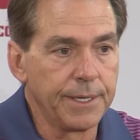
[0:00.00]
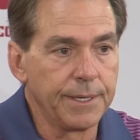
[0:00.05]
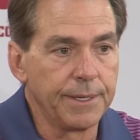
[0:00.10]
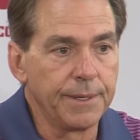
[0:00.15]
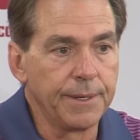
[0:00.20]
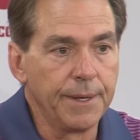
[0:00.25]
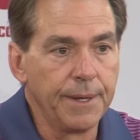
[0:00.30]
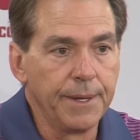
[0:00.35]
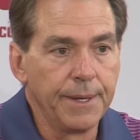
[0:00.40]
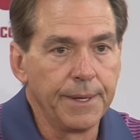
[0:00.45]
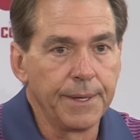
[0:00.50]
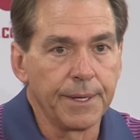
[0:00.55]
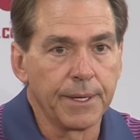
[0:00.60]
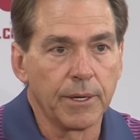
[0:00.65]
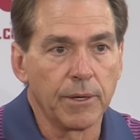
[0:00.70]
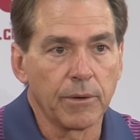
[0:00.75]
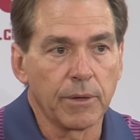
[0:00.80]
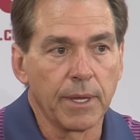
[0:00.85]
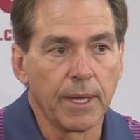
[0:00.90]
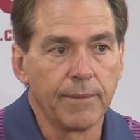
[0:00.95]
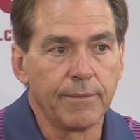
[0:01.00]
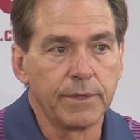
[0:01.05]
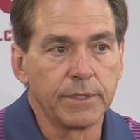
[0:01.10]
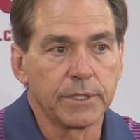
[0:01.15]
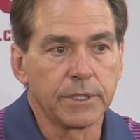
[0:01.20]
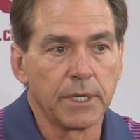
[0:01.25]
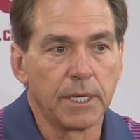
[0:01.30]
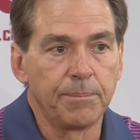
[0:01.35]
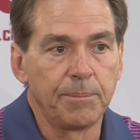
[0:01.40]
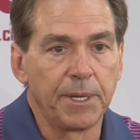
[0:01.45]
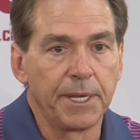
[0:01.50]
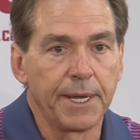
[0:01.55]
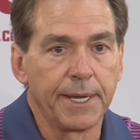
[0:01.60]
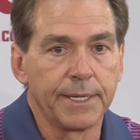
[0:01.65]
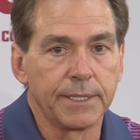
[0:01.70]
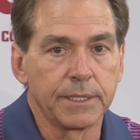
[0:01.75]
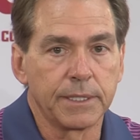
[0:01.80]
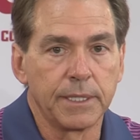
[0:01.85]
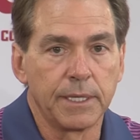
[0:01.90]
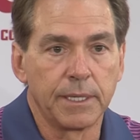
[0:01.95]
And, you know, Kevin Sumlin
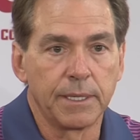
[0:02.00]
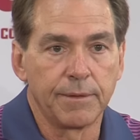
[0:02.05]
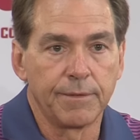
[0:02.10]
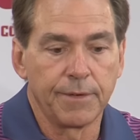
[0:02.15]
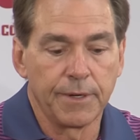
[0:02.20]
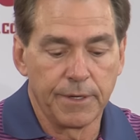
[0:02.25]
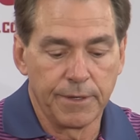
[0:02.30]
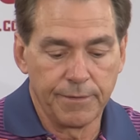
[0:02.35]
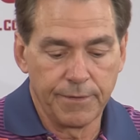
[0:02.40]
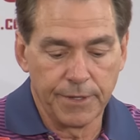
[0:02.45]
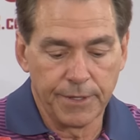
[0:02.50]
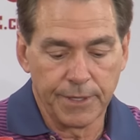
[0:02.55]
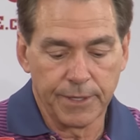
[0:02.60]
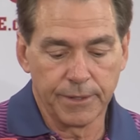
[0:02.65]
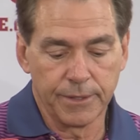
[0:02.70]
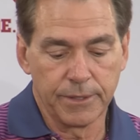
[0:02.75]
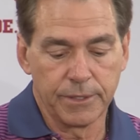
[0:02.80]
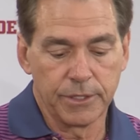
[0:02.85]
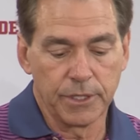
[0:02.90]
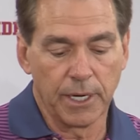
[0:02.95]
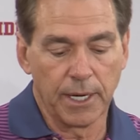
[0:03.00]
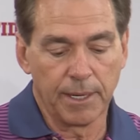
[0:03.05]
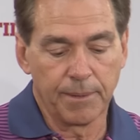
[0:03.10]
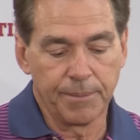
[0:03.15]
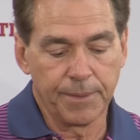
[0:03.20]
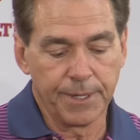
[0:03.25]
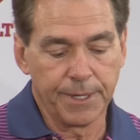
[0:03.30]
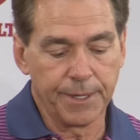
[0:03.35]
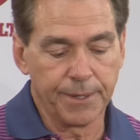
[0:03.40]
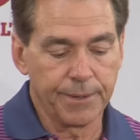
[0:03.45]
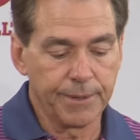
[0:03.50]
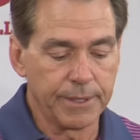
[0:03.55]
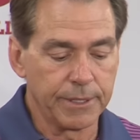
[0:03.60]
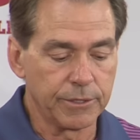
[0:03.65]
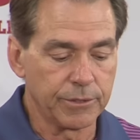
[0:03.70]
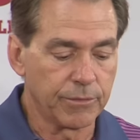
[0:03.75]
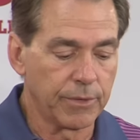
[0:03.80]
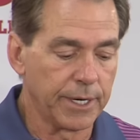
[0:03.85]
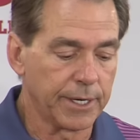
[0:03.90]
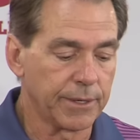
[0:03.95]
has done a very, very good job there.
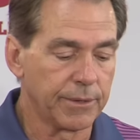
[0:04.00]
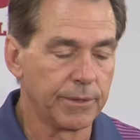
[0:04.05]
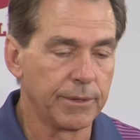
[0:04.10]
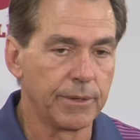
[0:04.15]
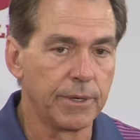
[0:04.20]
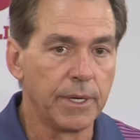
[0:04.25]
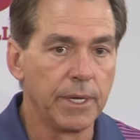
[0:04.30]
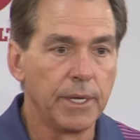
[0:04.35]
His record,